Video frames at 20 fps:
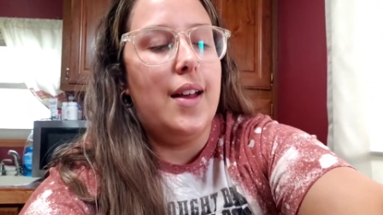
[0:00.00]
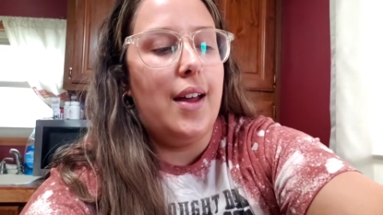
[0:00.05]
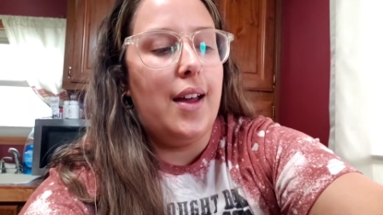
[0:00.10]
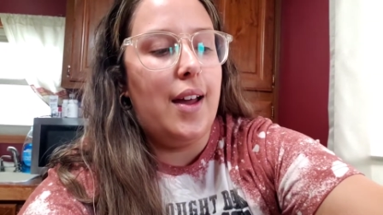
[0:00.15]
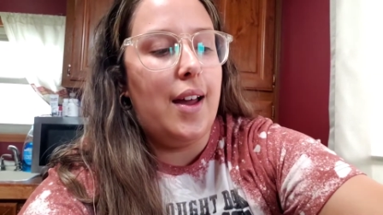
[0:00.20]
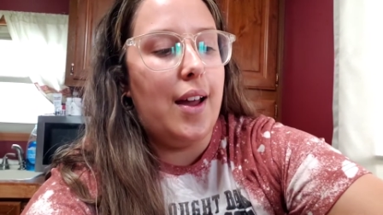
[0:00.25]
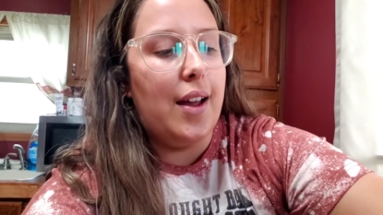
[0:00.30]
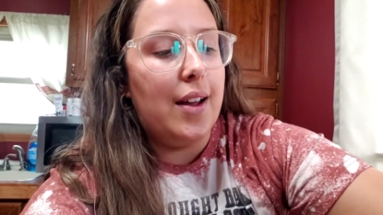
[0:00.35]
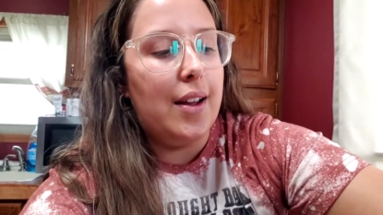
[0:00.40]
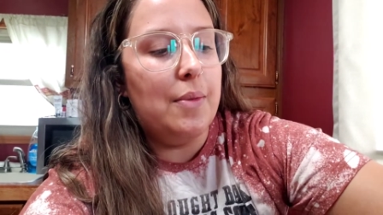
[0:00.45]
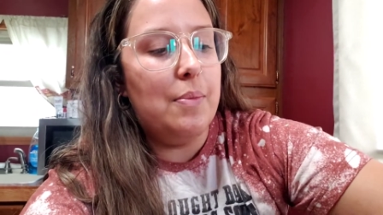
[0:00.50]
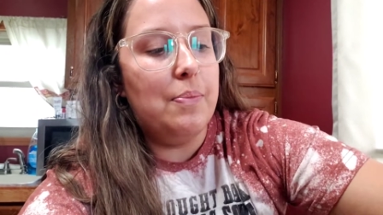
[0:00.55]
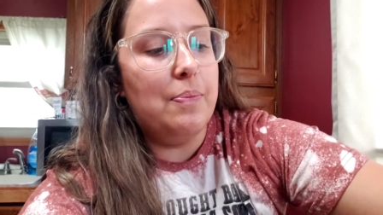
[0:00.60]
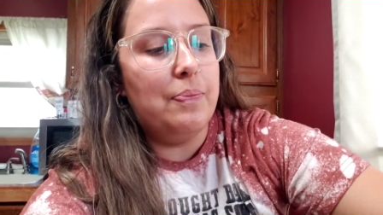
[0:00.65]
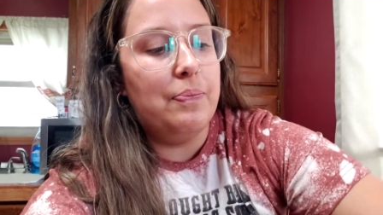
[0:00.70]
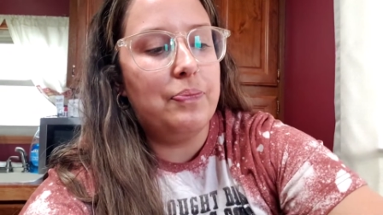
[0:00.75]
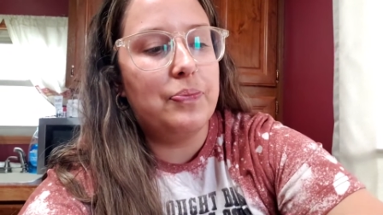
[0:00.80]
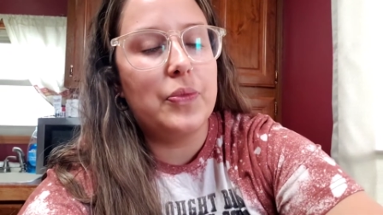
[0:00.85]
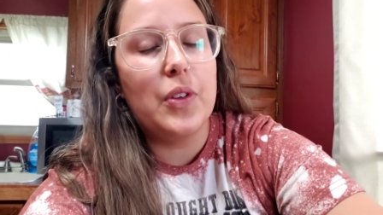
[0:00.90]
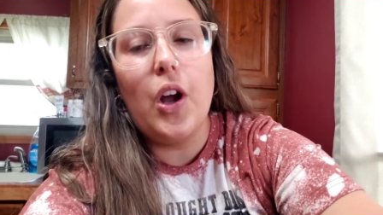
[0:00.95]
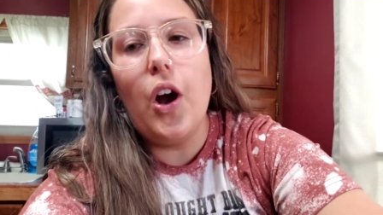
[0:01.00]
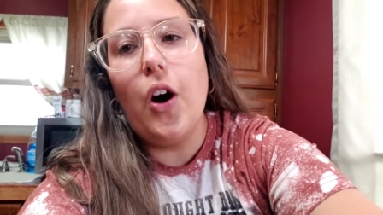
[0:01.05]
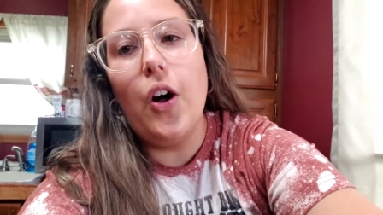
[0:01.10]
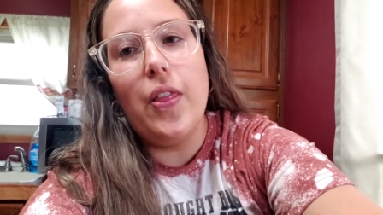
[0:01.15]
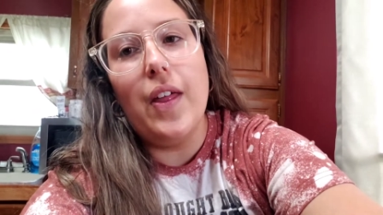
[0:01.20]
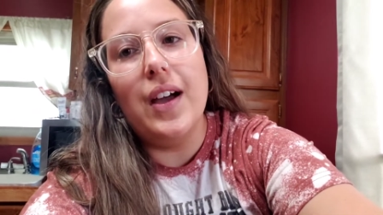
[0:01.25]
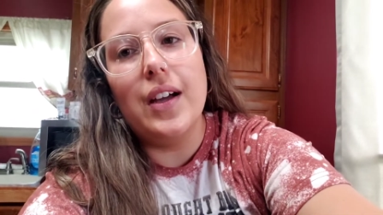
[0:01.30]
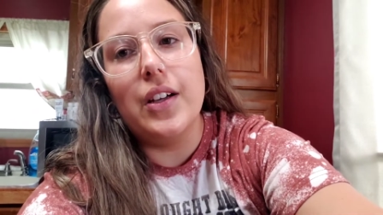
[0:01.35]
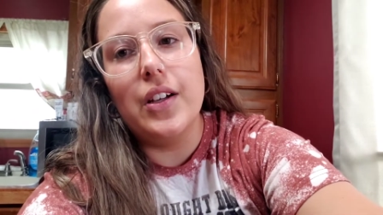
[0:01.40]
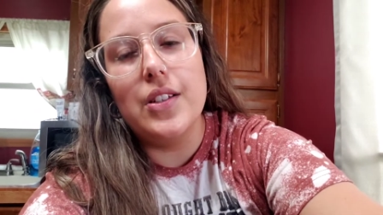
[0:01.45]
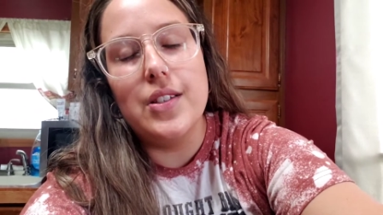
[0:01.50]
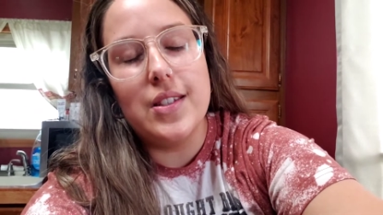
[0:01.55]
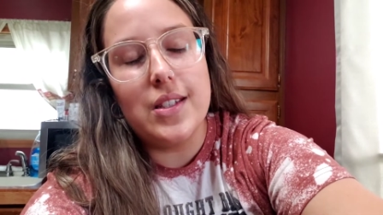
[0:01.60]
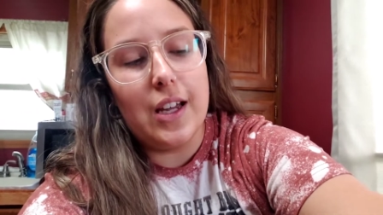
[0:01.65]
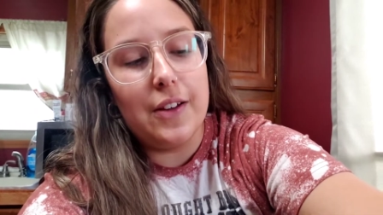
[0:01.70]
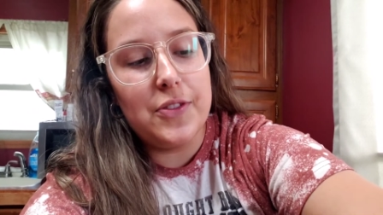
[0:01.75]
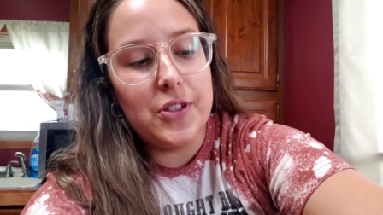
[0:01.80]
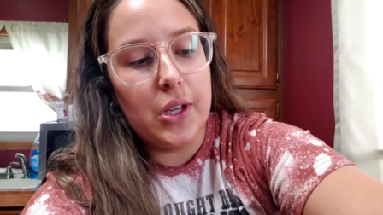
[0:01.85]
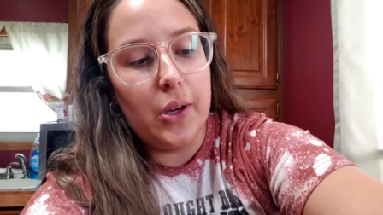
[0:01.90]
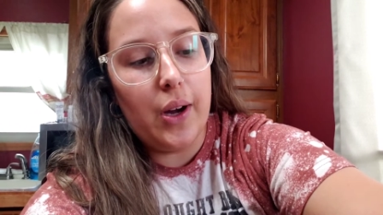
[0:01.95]
um, all that good stuff.
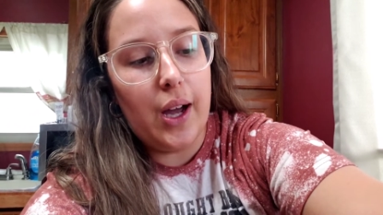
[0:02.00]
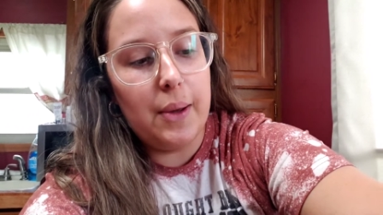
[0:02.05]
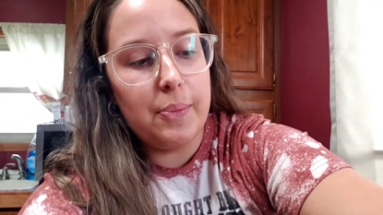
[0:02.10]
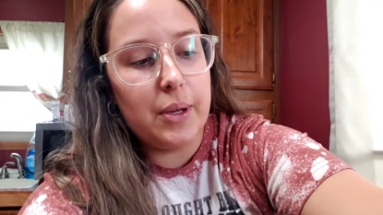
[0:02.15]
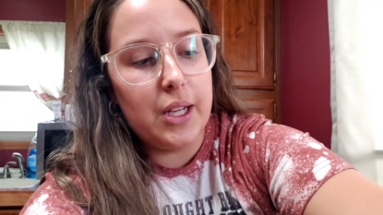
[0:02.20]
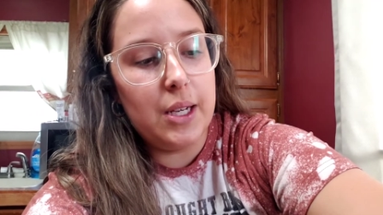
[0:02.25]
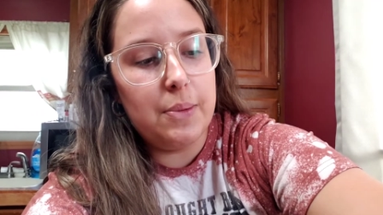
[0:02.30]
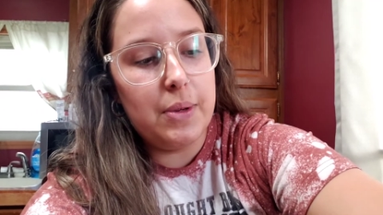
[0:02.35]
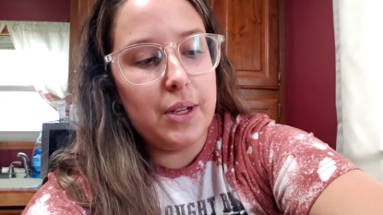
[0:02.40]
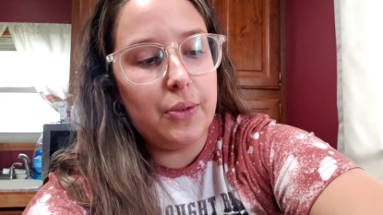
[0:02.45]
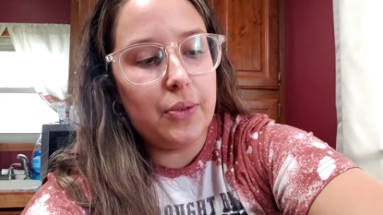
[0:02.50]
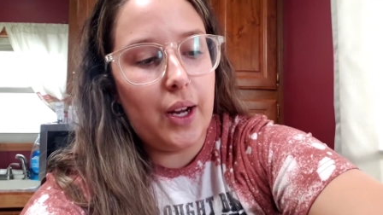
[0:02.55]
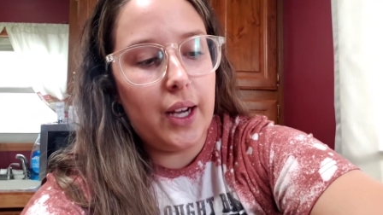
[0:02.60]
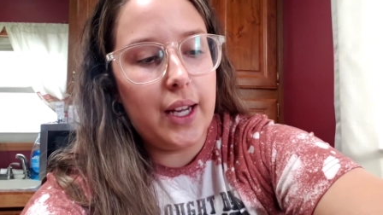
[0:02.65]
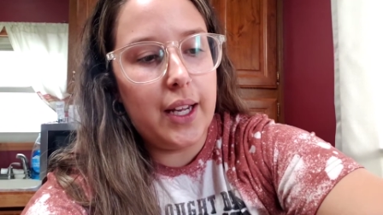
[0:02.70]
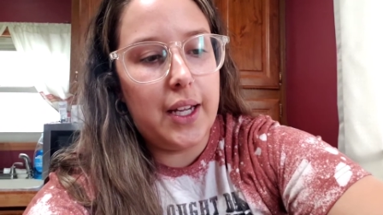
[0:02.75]
So I'm going to be running